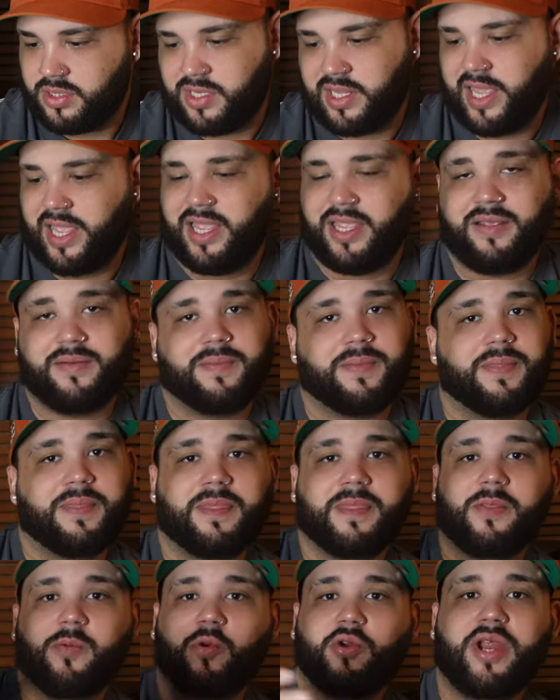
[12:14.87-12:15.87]
Hey,
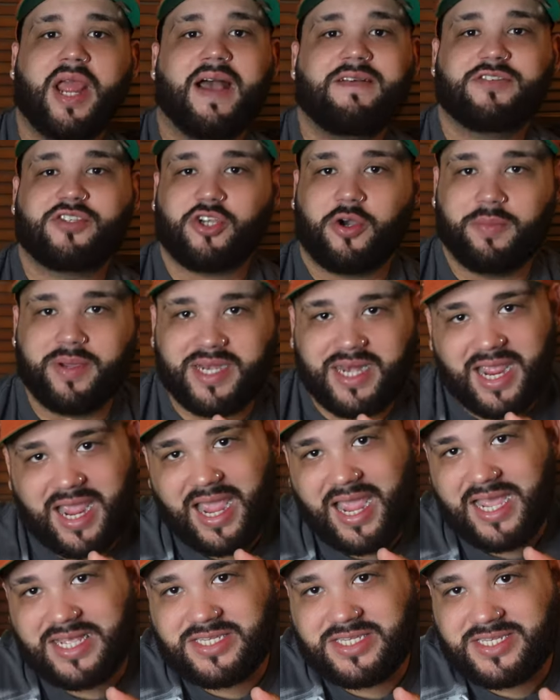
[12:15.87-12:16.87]
when you have so many
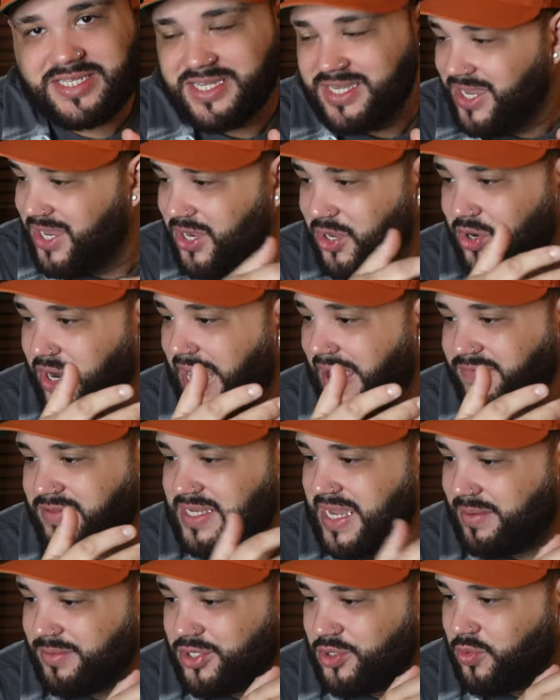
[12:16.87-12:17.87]
hats, you don't have
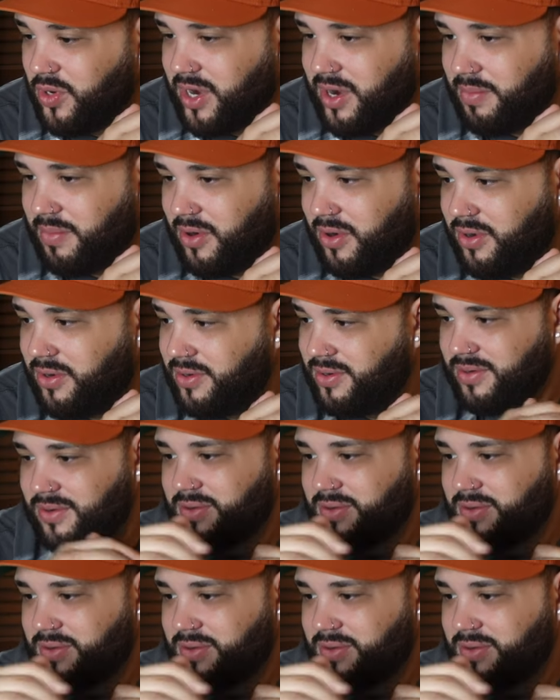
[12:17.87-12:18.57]
time to wear them all.